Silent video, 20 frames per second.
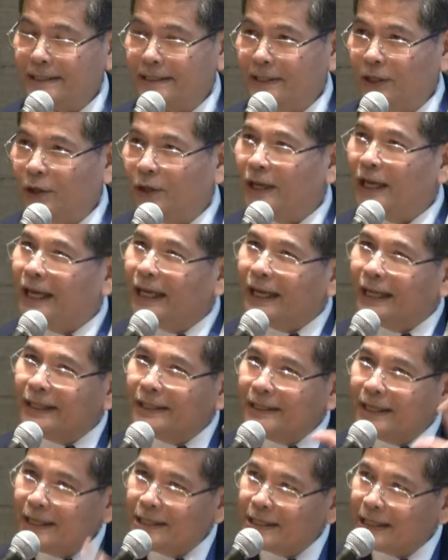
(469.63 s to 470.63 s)
So
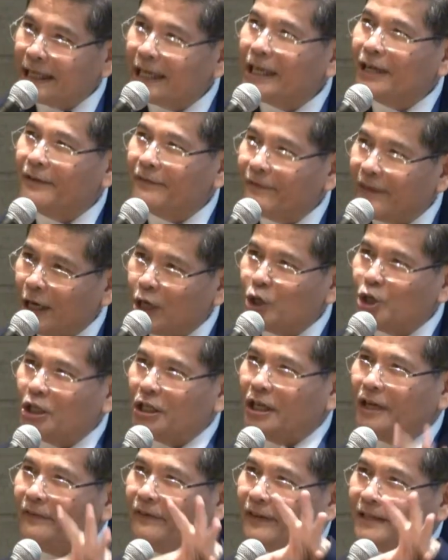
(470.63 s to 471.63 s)
digital innovation,
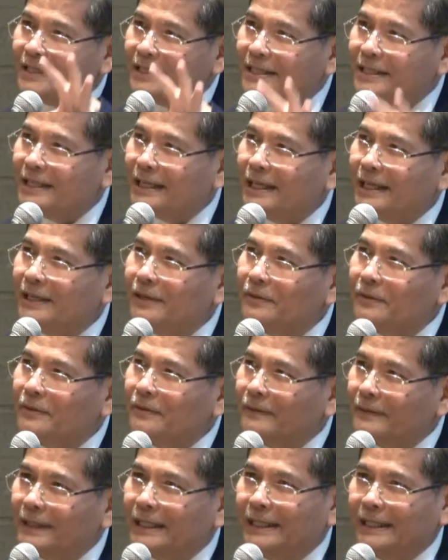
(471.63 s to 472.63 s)
if it
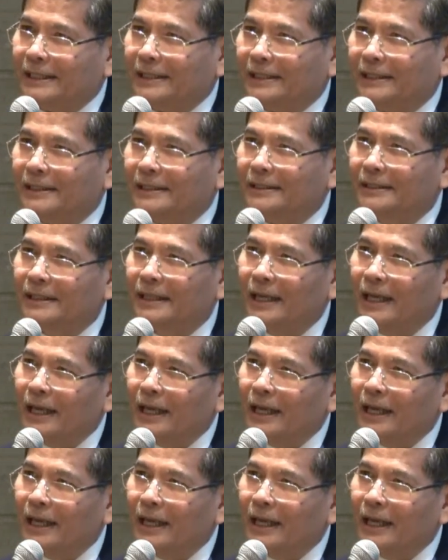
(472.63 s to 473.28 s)
done well,